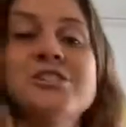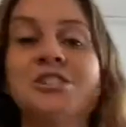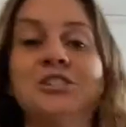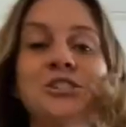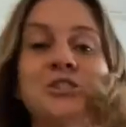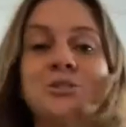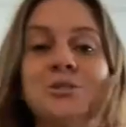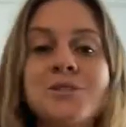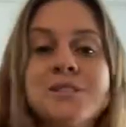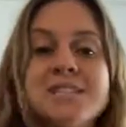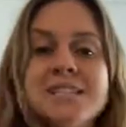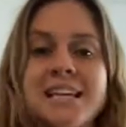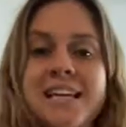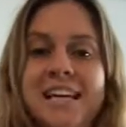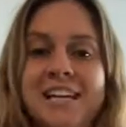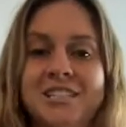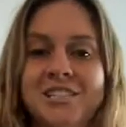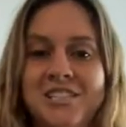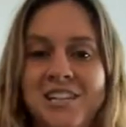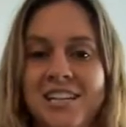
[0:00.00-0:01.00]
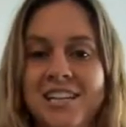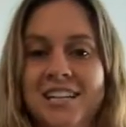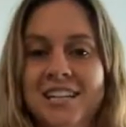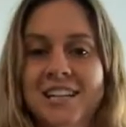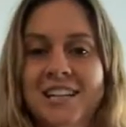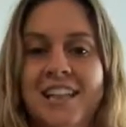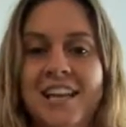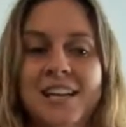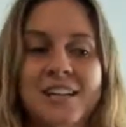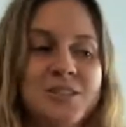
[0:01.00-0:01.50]
to use the
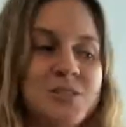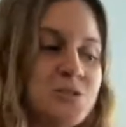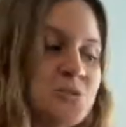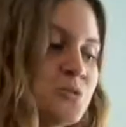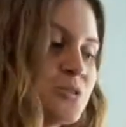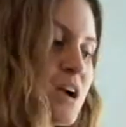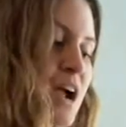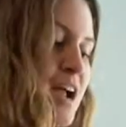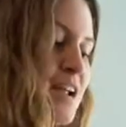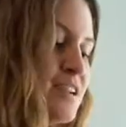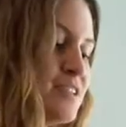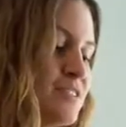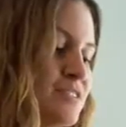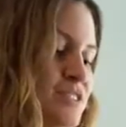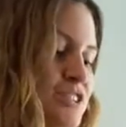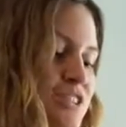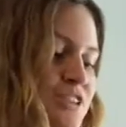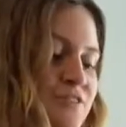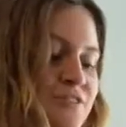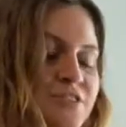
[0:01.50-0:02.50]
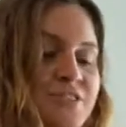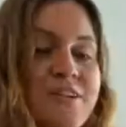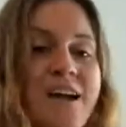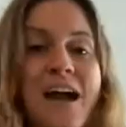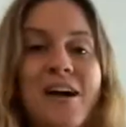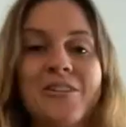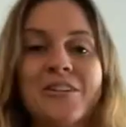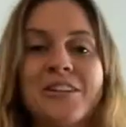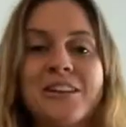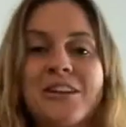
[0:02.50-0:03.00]
kitchen, things will kind of shift
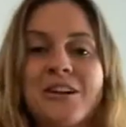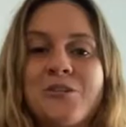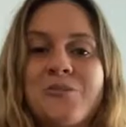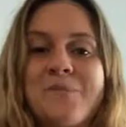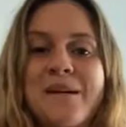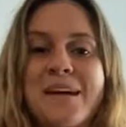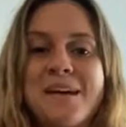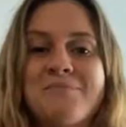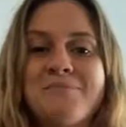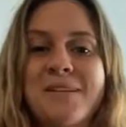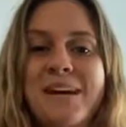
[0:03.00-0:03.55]
around a little bit,